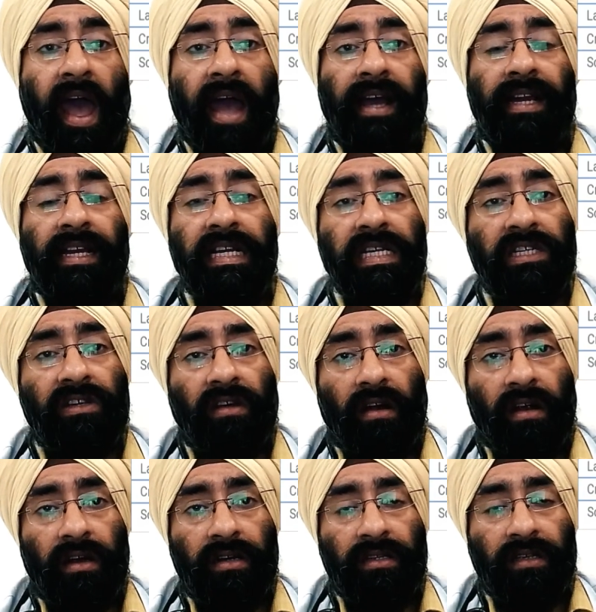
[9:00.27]
acne
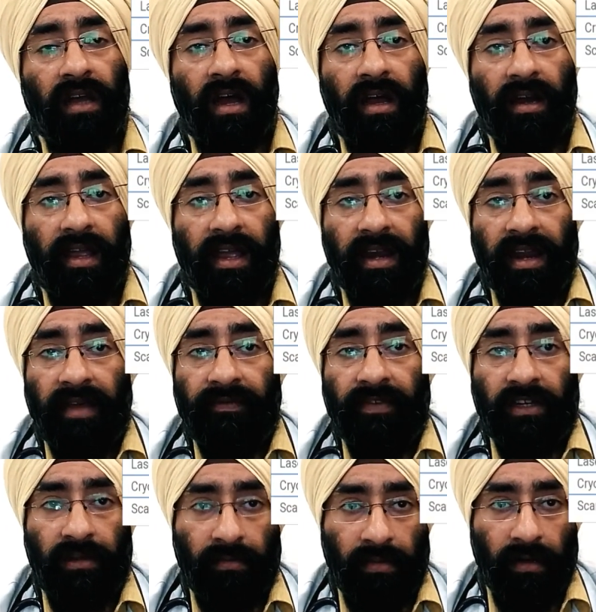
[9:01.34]
scars are
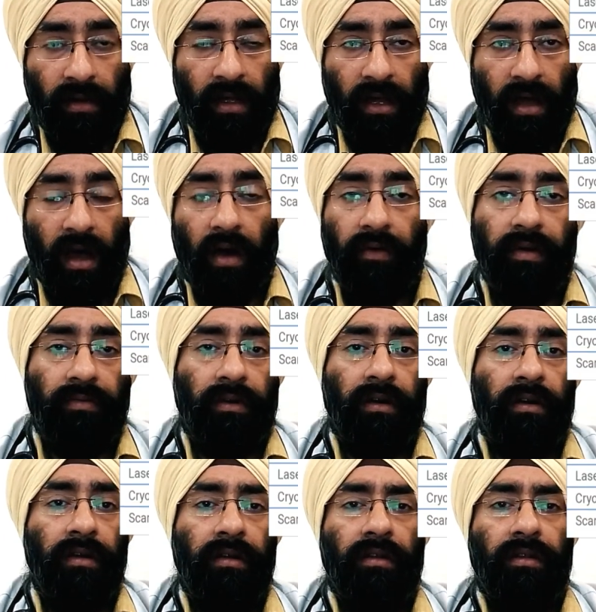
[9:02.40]
inevitable.
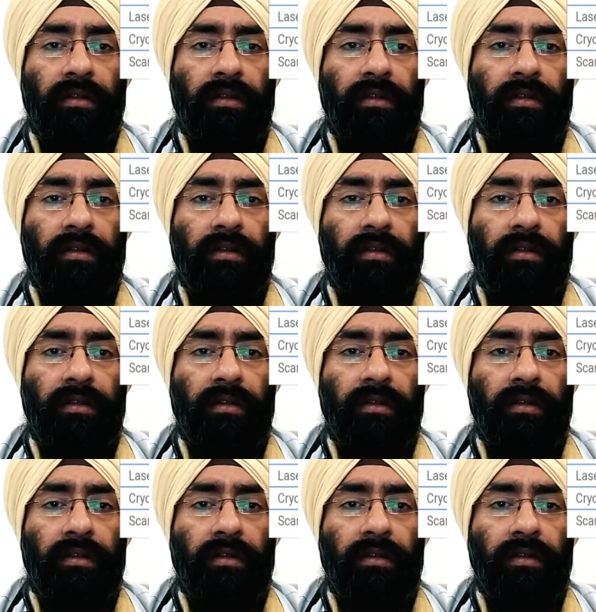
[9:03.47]
However,